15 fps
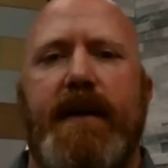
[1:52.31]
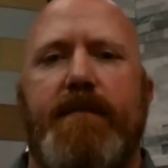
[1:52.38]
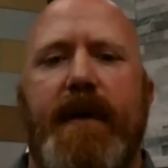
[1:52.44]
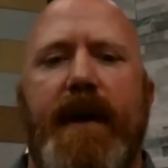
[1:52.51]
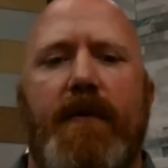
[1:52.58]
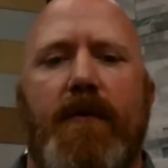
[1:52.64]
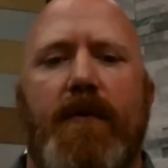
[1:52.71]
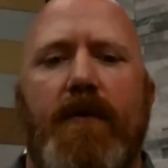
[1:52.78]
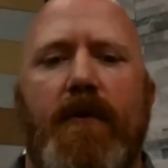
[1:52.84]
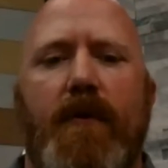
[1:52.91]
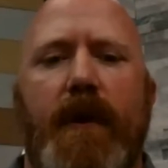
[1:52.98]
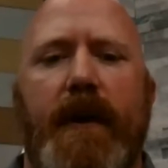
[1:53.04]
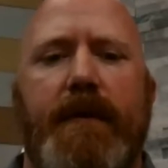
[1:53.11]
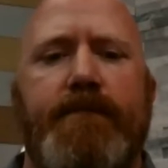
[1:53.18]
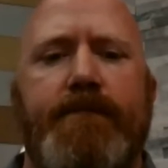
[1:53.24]
payroll
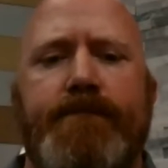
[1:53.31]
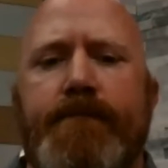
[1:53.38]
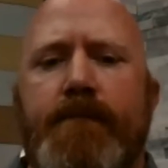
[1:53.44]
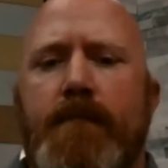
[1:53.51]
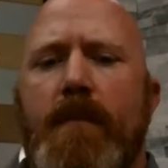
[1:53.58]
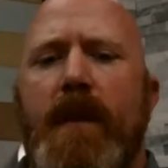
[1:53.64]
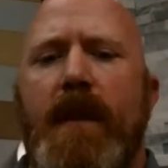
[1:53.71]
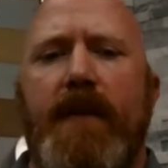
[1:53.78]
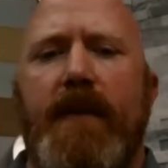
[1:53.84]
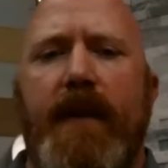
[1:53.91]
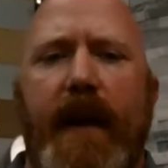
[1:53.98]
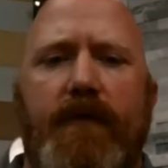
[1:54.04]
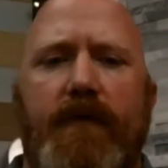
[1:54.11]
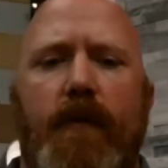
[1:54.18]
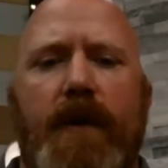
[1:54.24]
going. That's
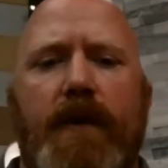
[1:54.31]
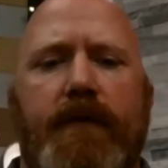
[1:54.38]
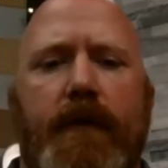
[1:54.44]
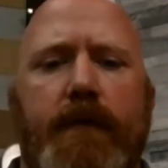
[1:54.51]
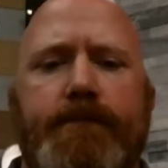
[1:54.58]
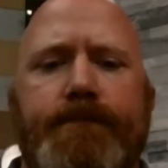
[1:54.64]
wonderful.